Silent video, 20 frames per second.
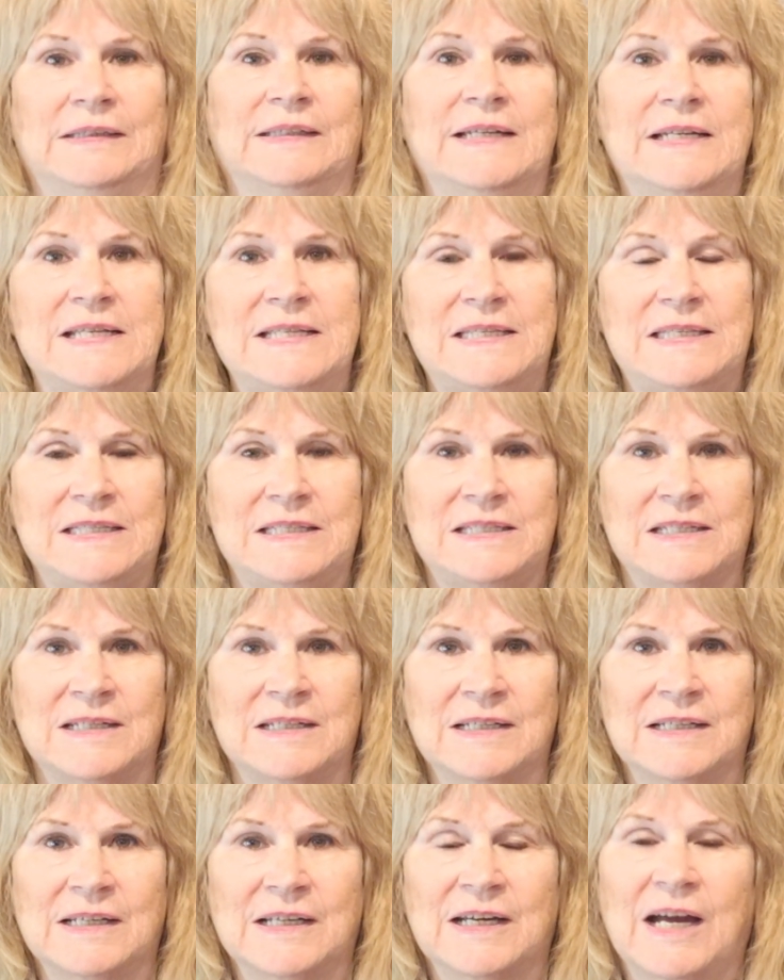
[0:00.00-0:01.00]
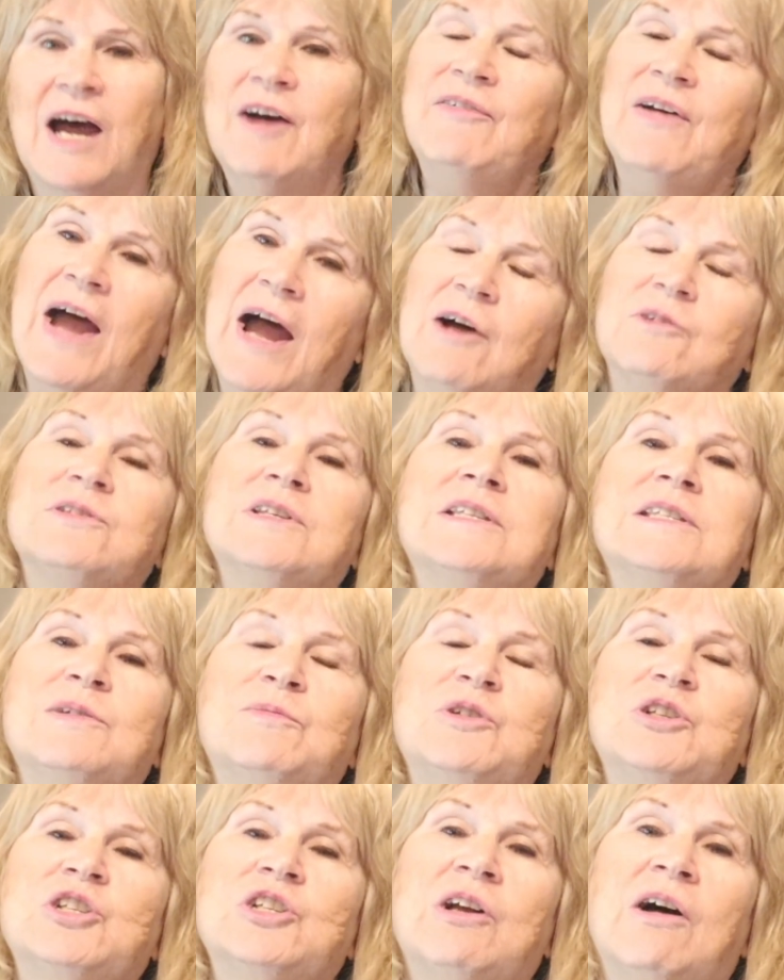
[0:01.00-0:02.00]
list of houses
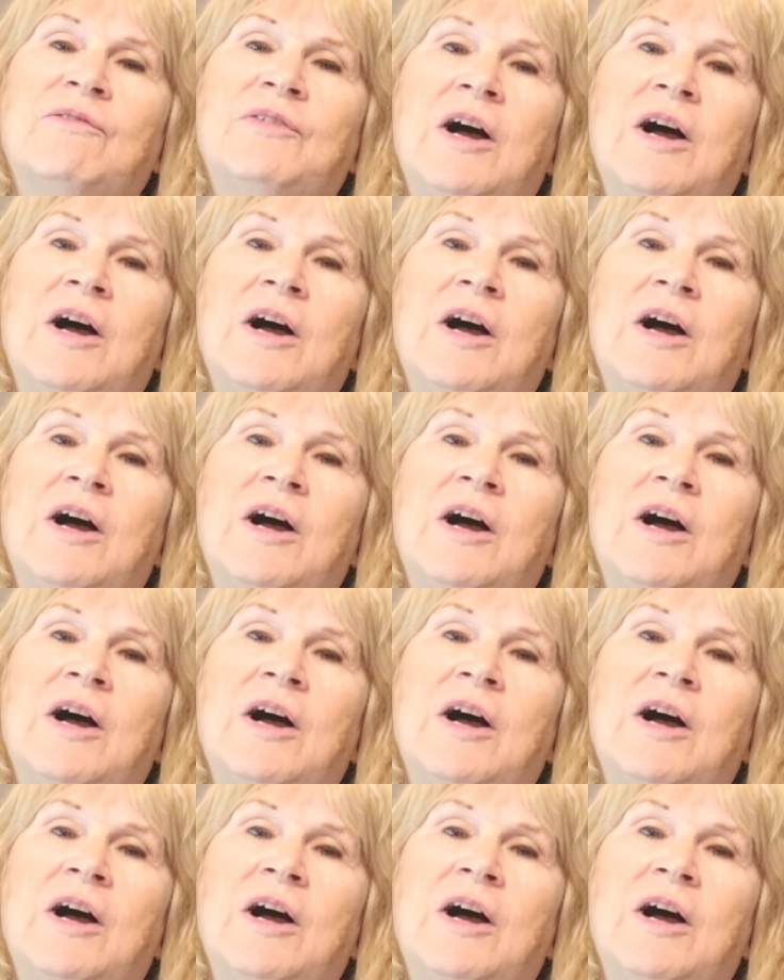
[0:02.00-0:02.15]
in Wichita